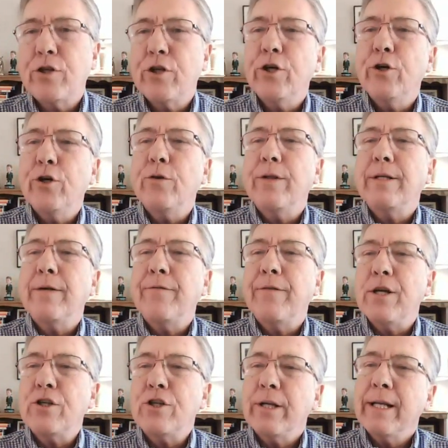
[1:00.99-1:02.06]
to the
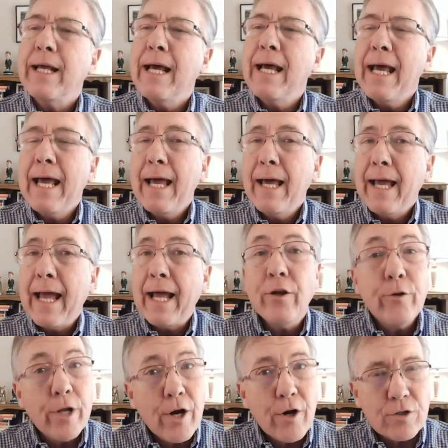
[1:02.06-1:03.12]
division. And
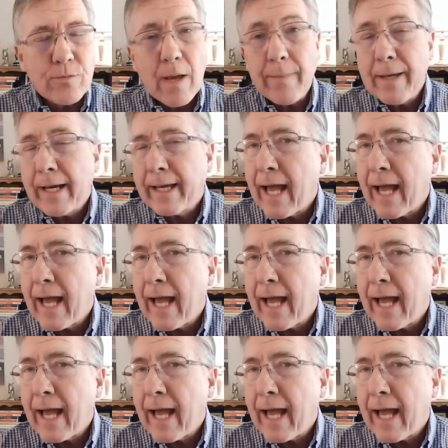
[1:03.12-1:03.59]
who knows, maybe a